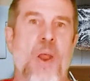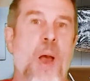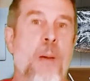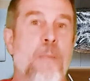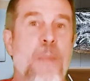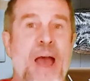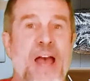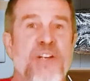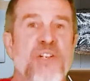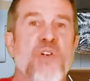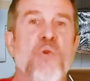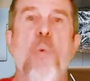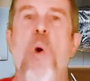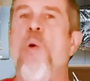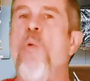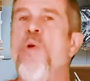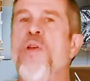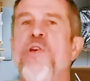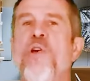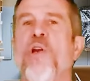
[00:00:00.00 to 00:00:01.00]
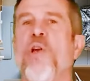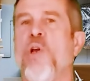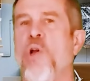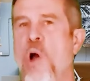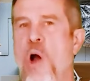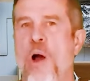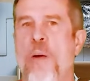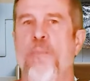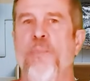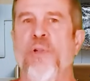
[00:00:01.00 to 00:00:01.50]
Imagine what we could
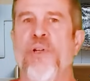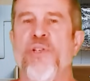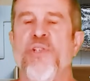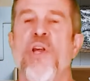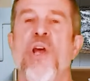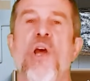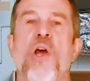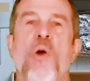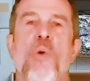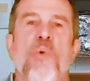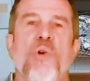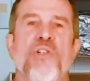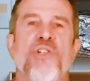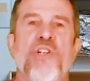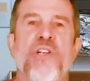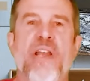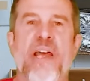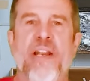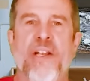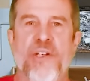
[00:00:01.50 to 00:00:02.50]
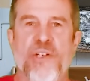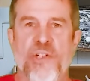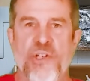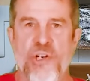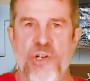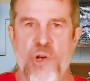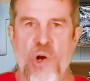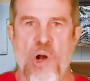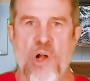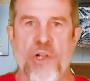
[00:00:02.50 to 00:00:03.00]
accomplish with genetic
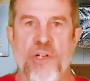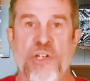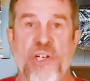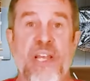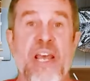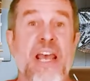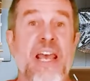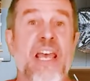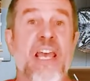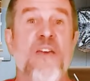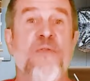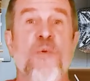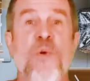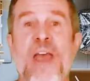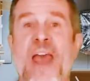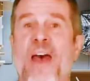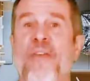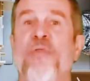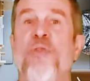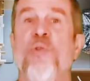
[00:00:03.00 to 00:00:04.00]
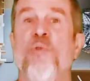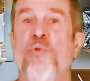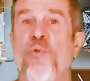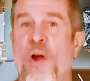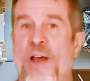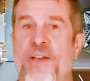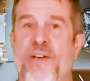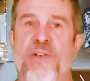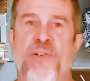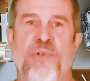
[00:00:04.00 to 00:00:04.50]
genealogy if we had the
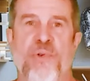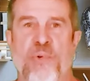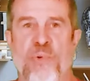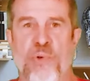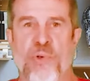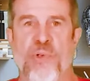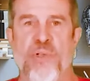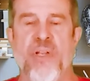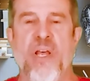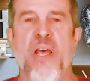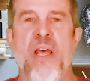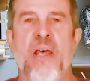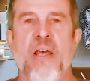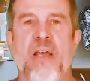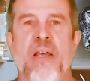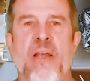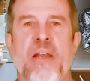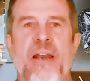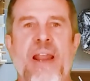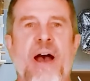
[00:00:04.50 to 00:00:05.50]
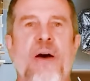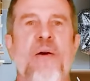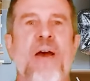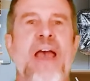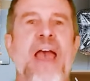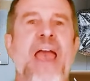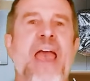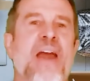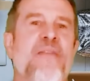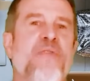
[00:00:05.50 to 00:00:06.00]
right tools. Now,
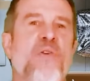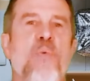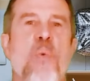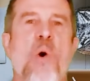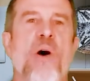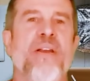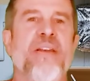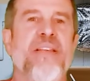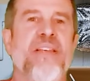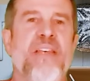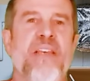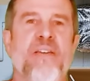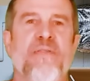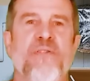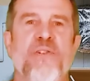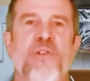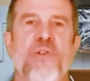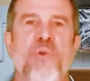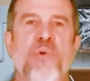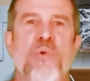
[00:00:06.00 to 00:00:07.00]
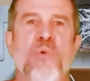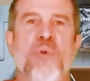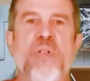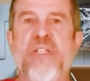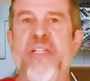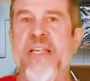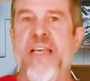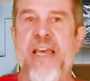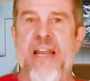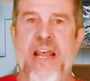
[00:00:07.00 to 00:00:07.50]
everyone gives you
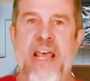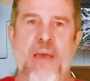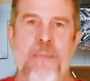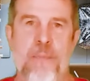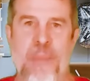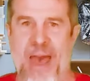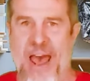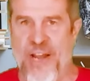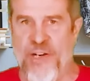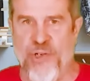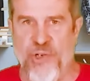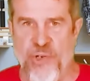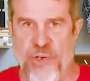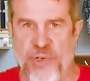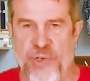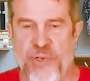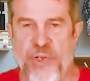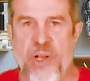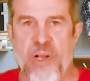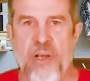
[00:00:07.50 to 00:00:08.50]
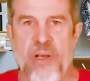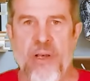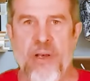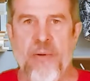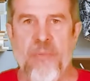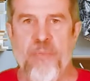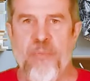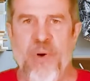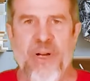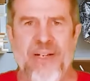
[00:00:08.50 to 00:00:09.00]
DNA matches,
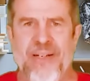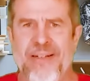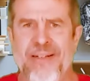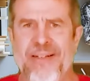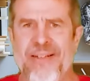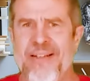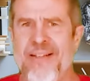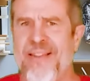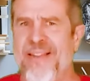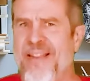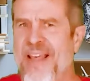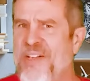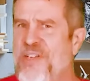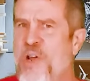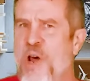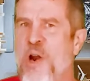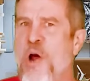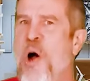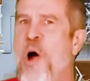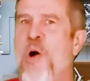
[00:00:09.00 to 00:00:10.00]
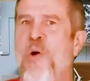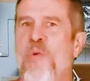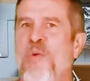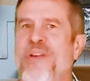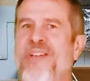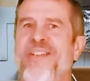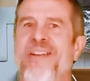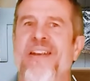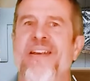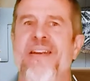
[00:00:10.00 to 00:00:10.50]
but that's not
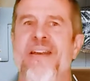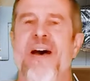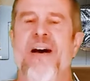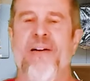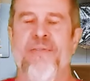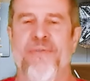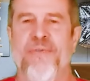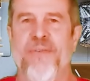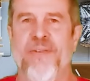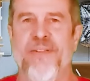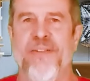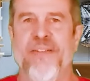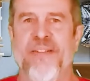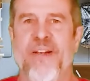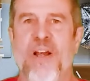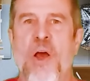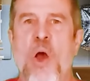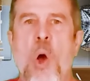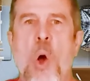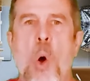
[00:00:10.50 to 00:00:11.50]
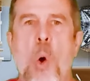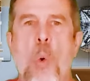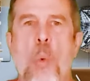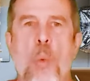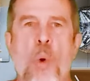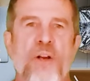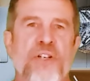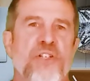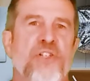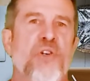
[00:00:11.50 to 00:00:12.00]
always enough.
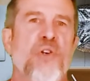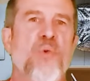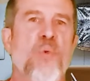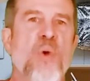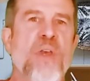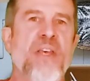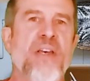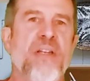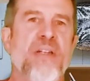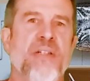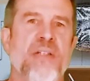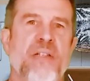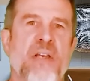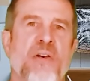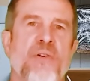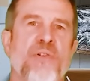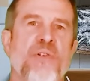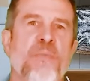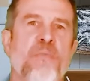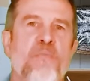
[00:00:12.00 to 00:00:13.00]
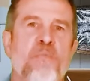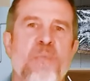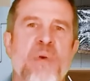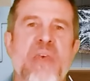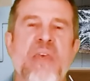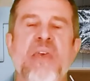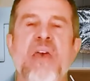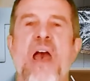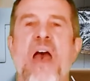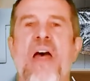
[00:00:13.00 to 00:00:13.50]
What should we consider to
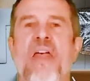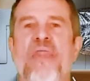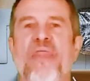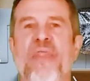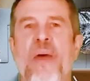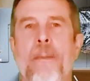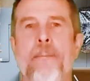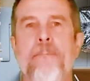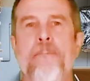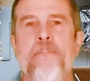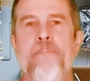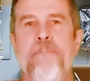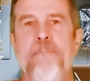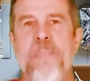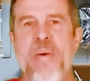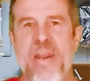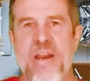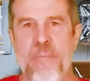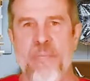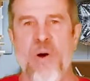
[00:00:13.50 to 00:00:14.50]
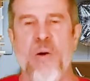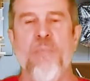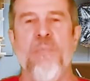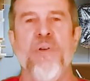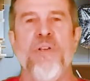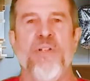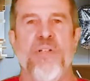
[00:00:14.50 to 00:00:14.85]
be the minimum